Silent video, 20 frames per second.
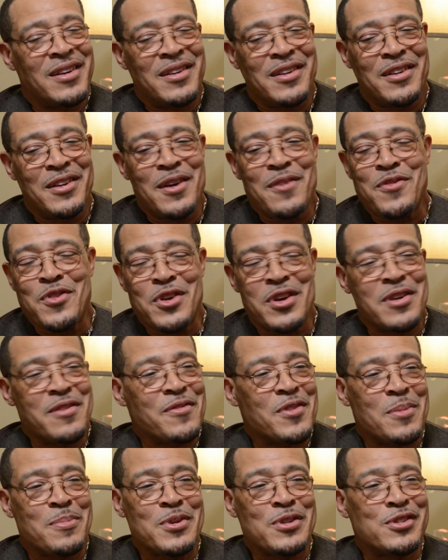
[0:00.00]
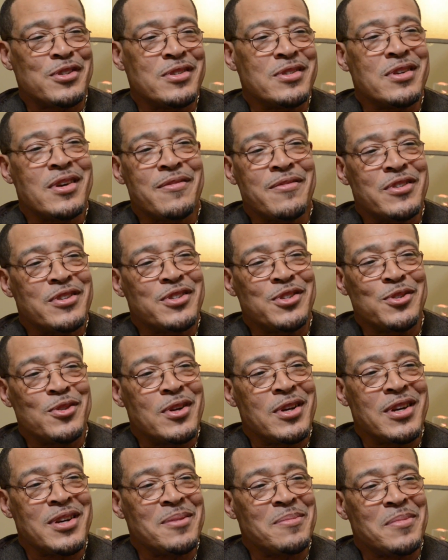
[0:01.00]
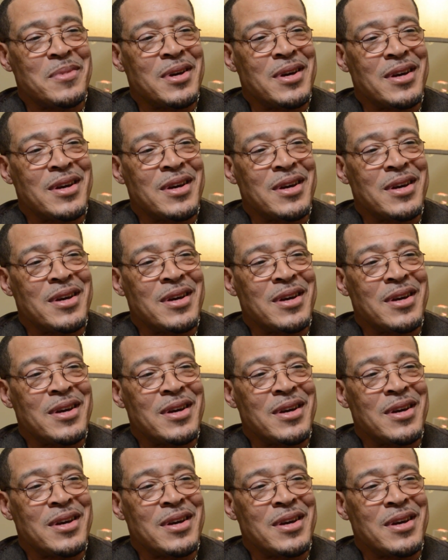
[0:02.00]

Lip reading: never give up. It's never too late, man.